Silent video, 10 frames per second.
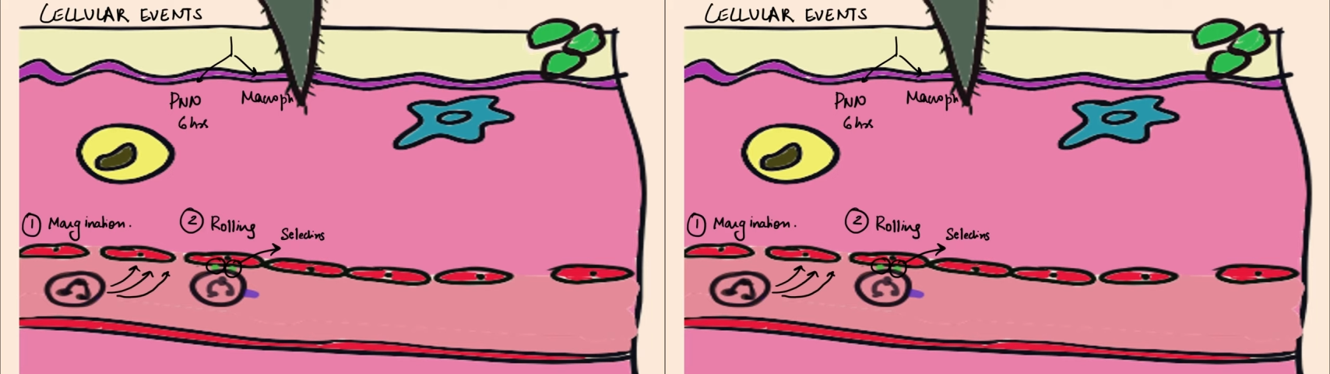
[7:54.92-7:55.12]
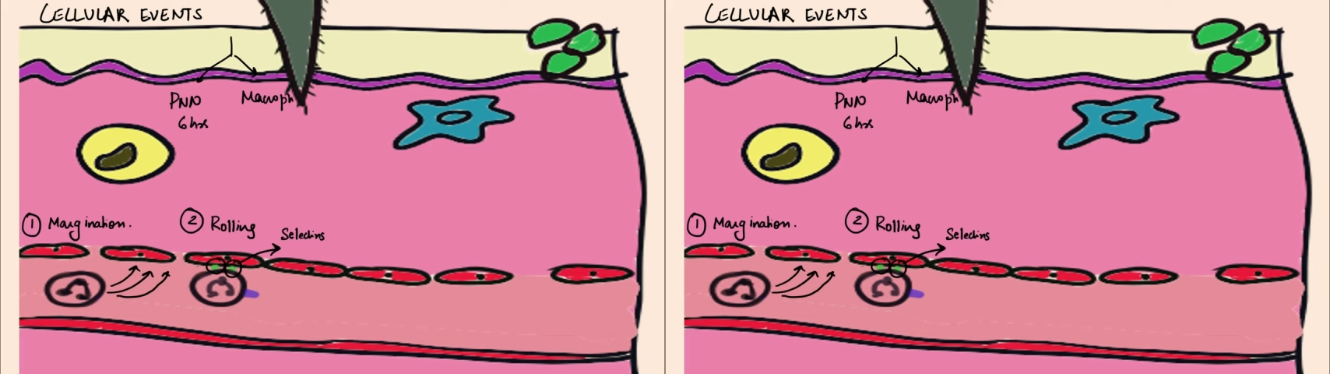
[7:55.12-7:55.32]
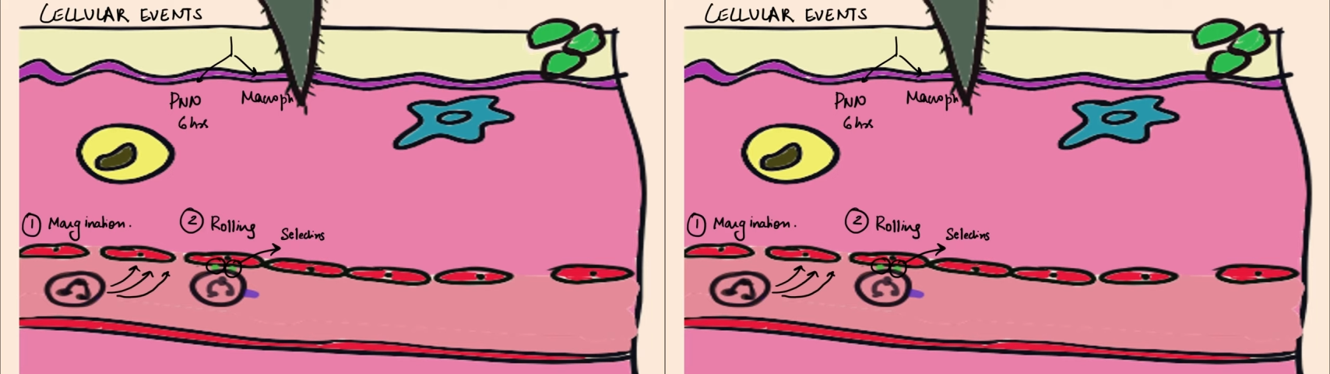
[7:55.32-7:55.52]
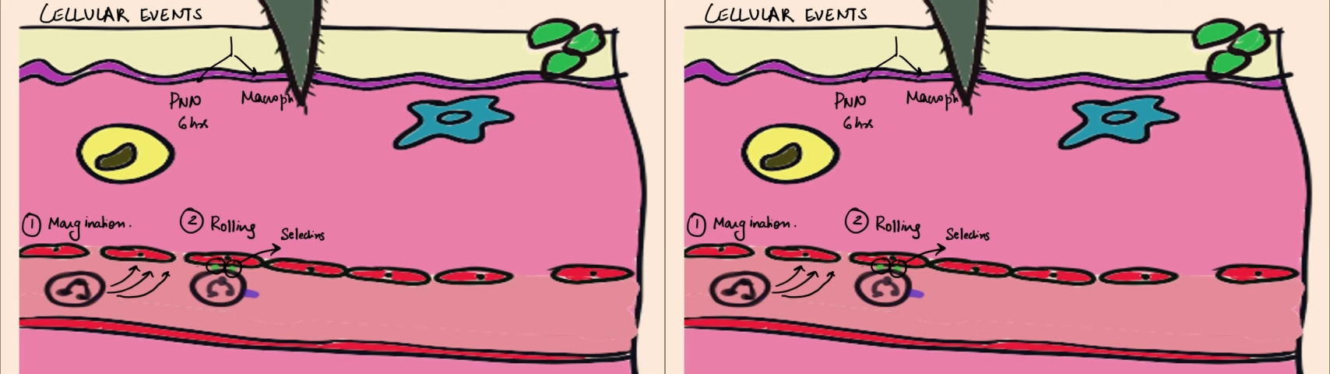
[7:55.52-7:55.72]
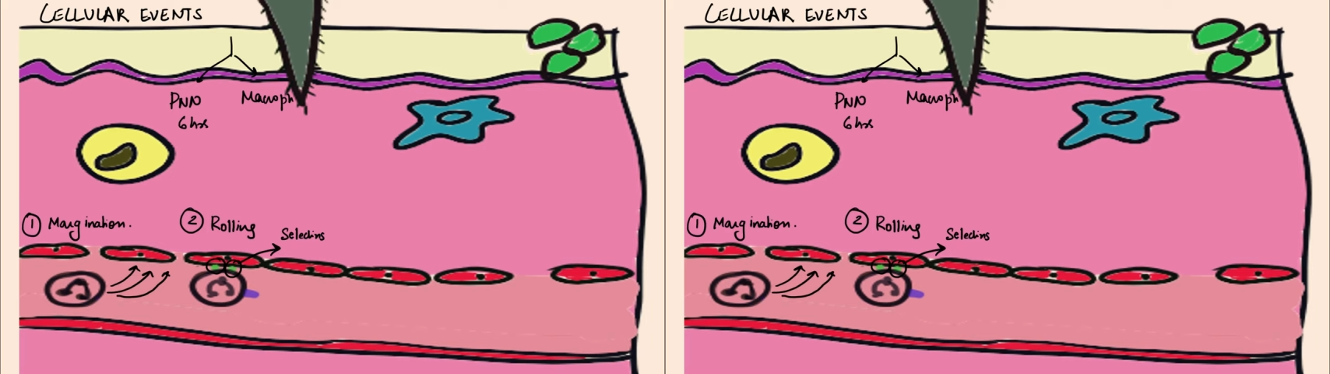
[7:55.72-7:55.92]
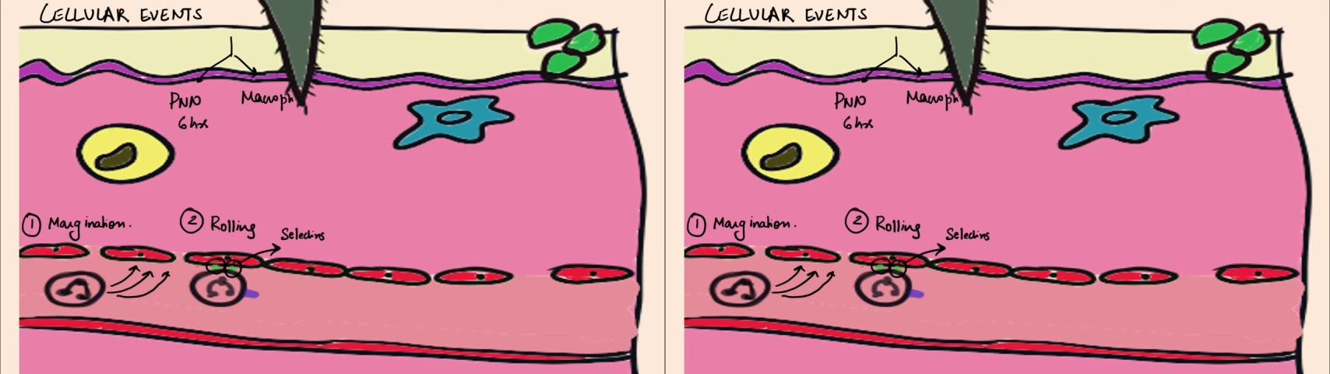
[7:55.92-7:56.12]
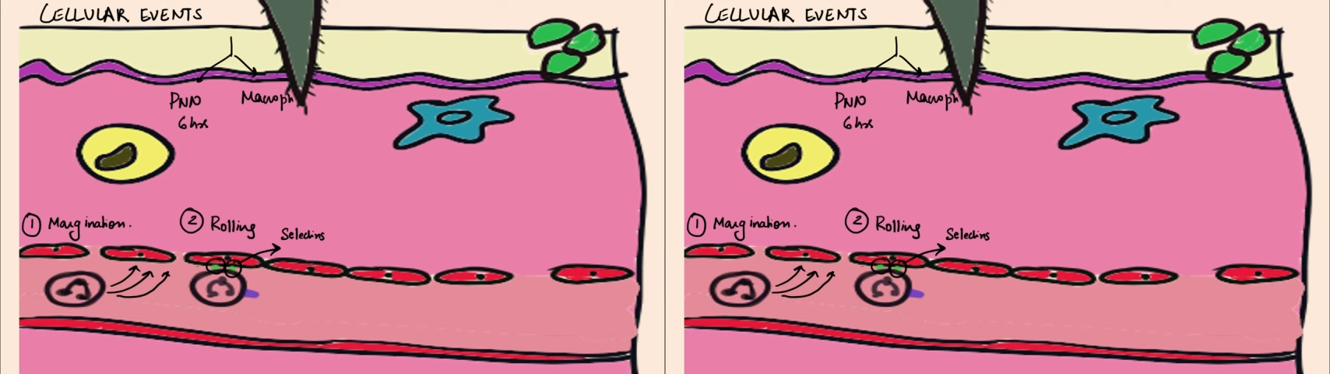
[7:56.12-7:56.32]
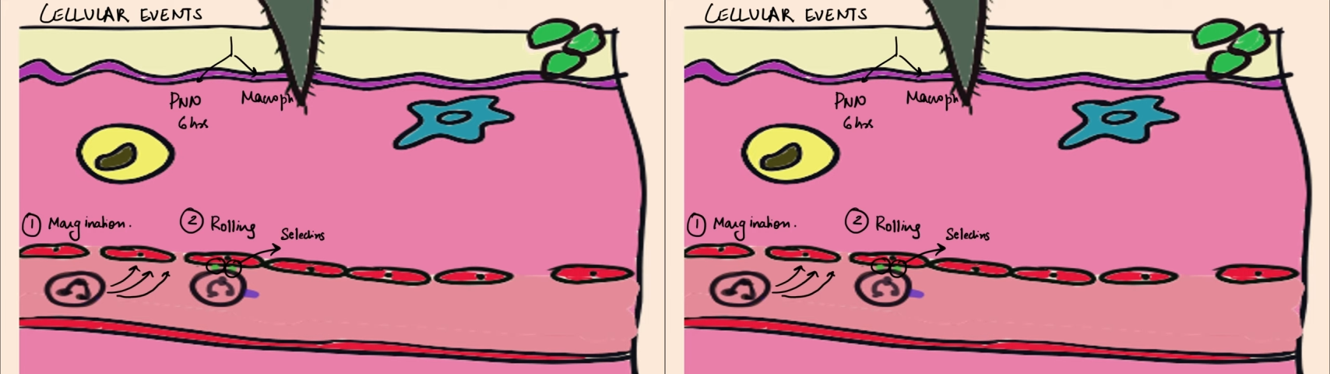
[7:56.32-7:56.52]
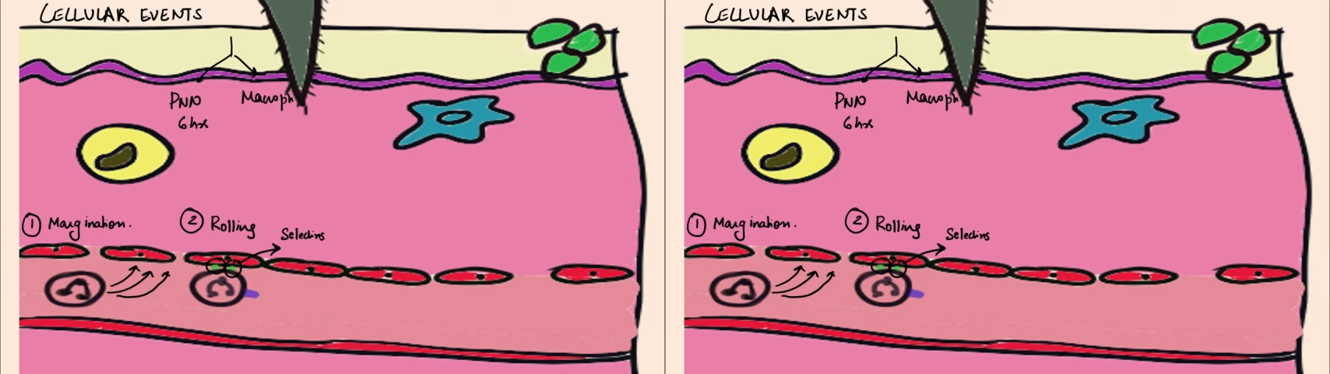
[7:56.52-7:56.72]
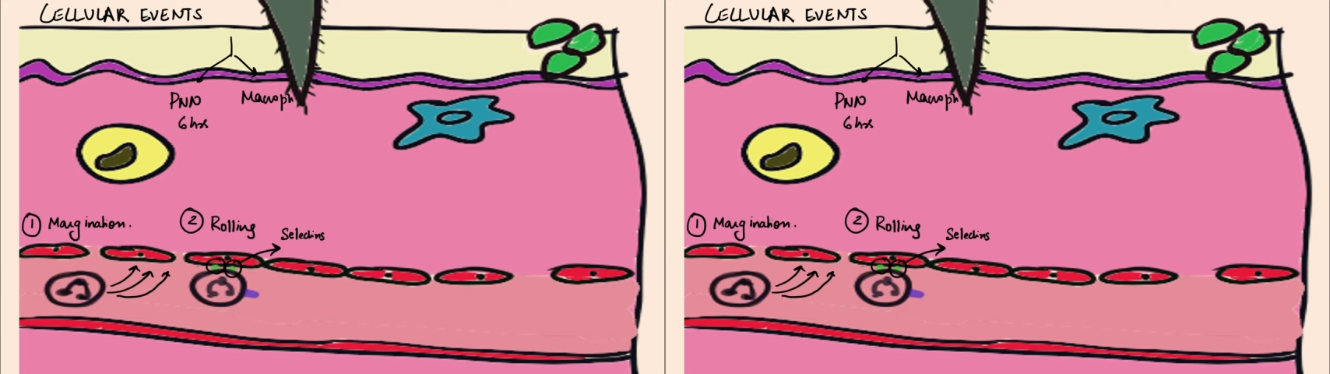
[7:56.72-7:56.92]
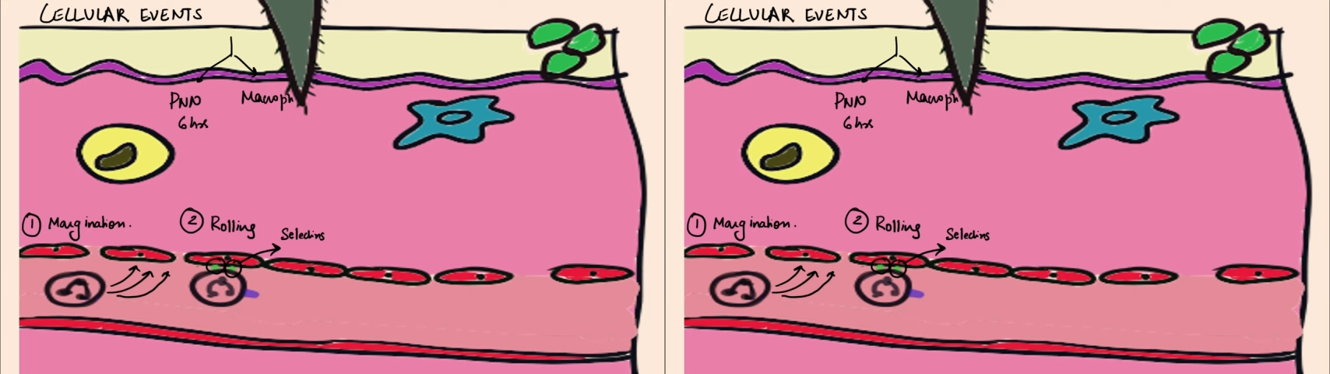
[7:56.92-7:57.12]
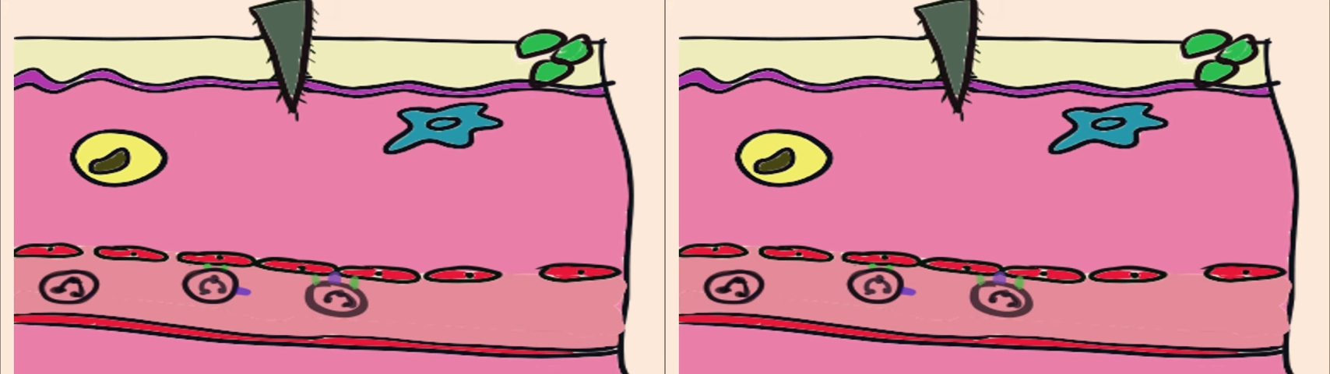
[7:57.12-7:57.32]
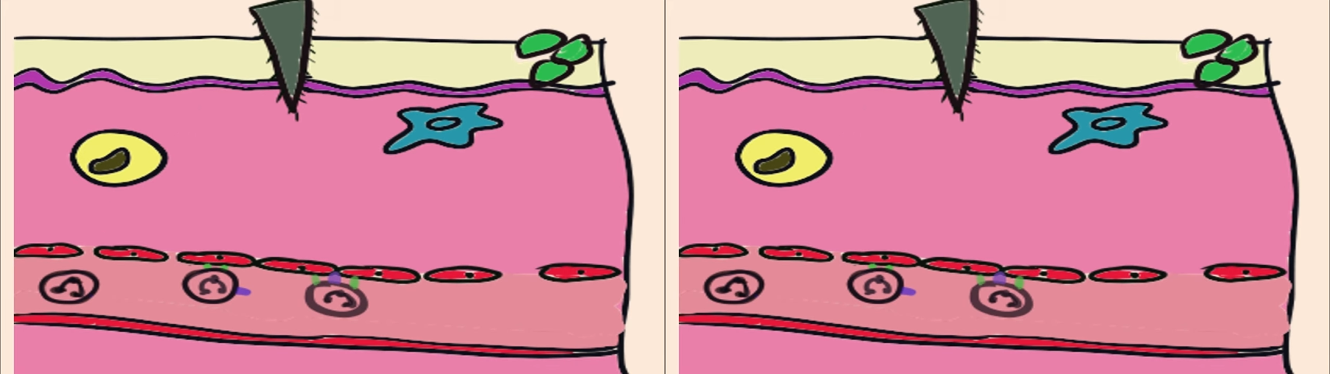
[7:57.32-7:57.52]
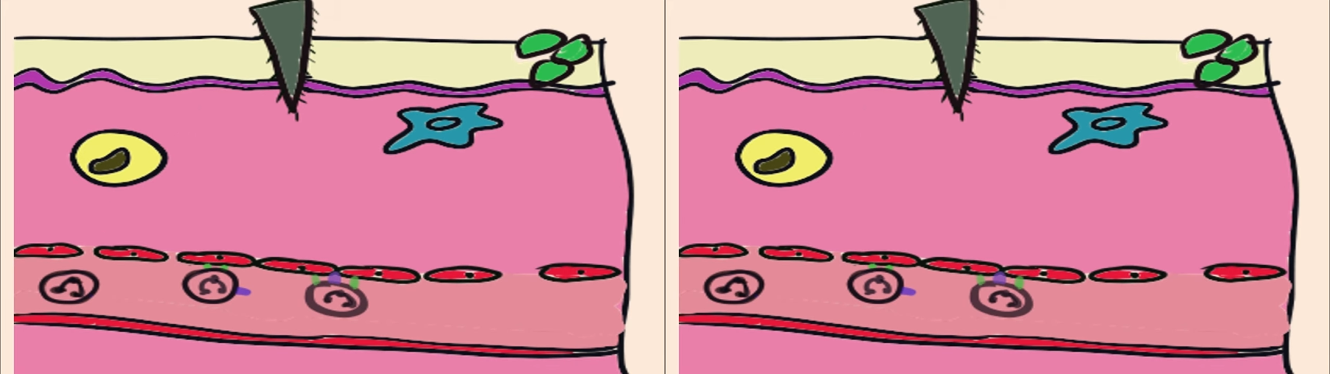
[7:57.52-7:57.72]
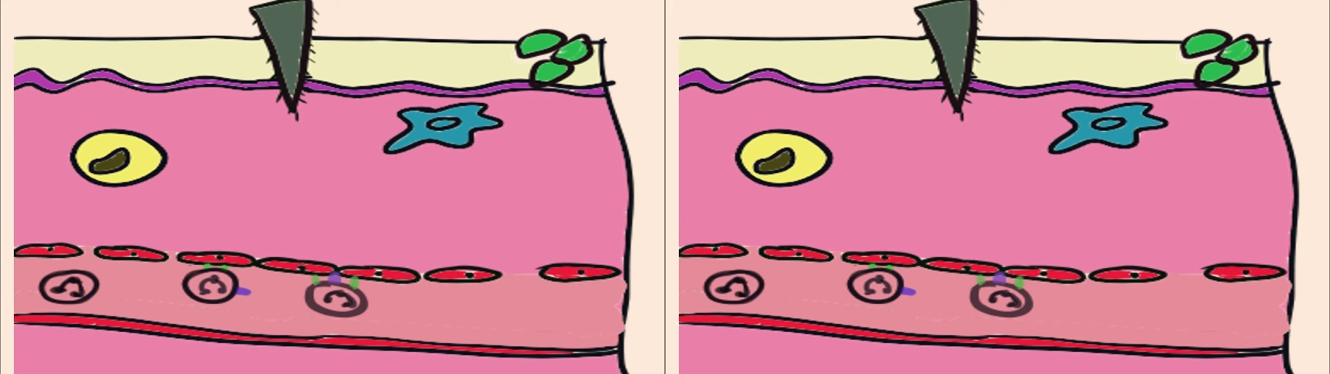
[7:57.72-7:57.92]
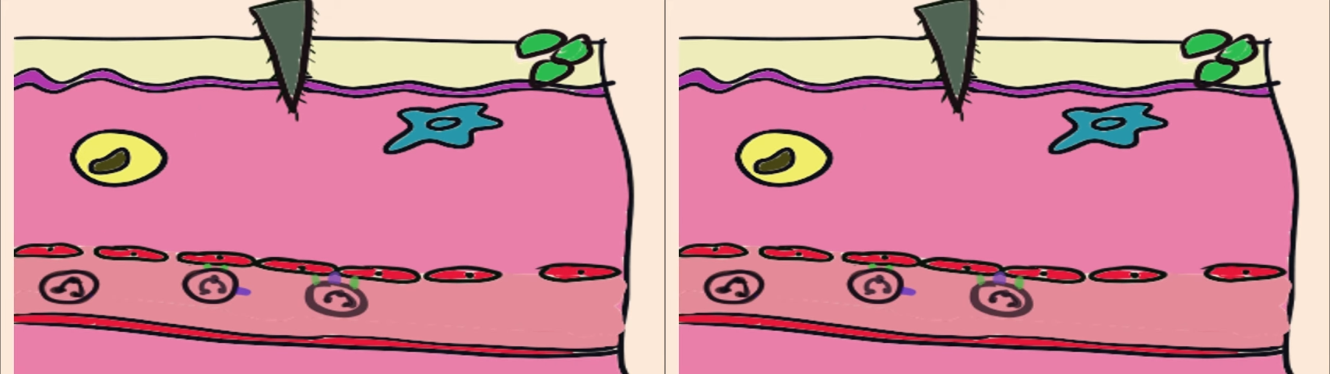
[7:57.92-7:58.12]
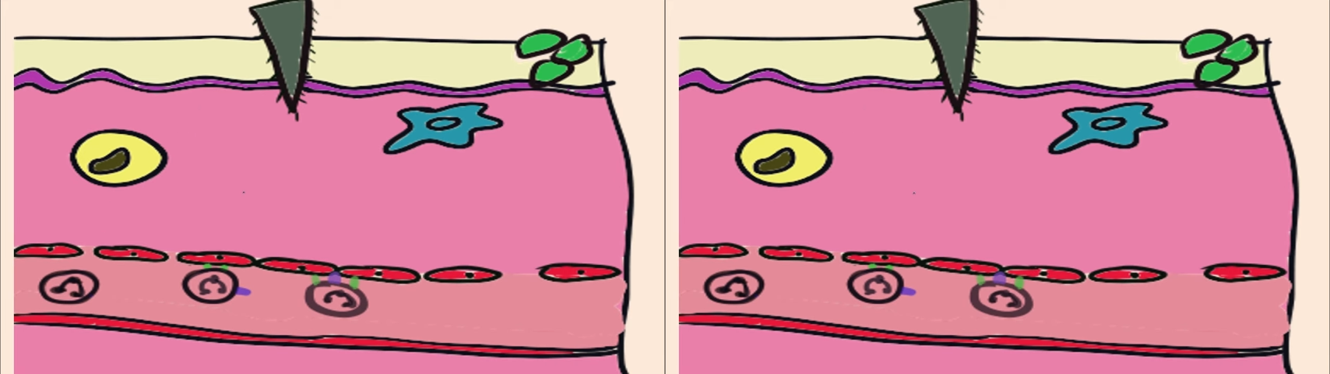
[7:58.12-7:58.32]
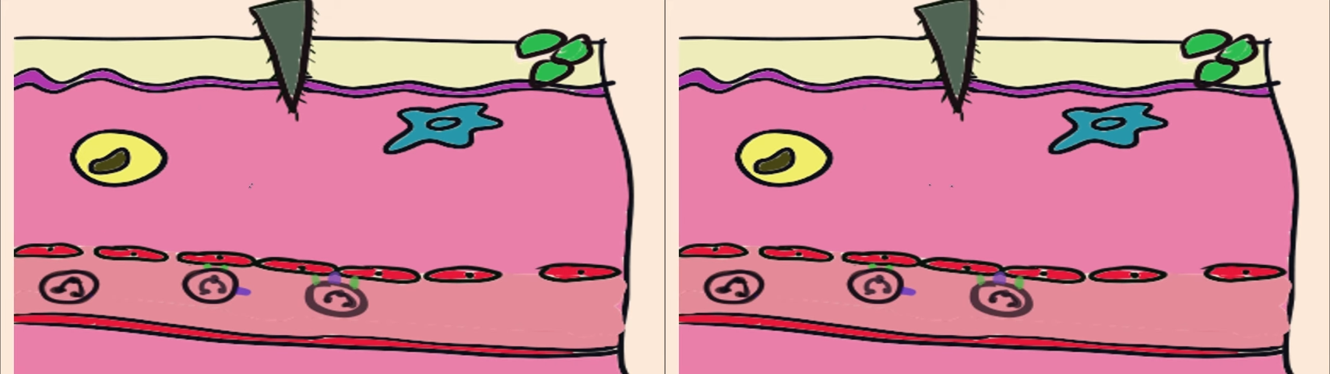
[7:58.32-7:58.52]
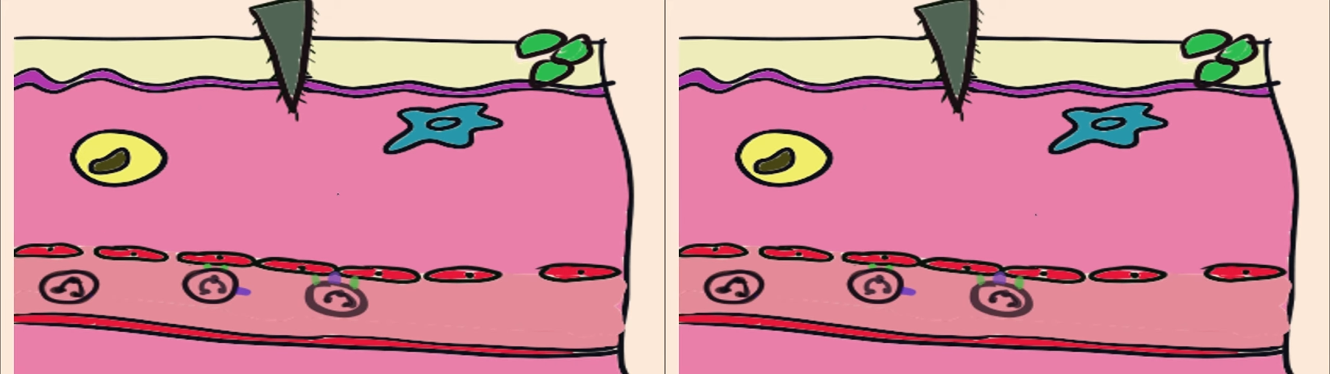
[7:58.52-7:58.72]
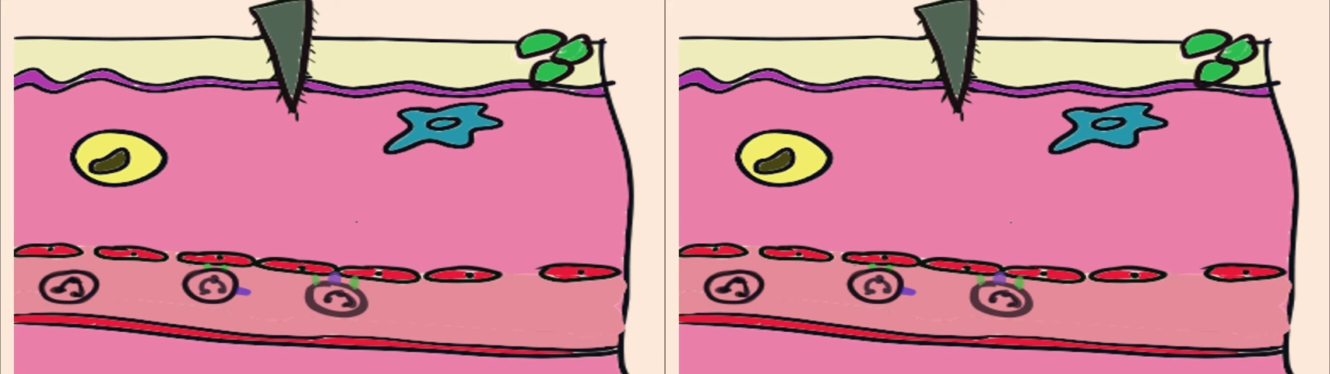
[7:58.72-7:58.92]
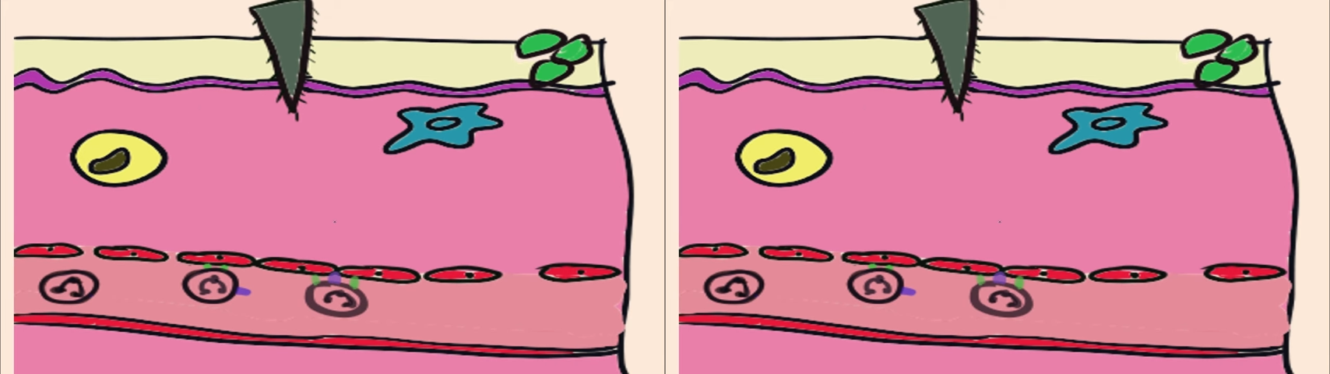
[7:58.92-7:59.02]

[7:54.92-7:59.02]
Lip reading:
No face is visible, so there are no lips to read.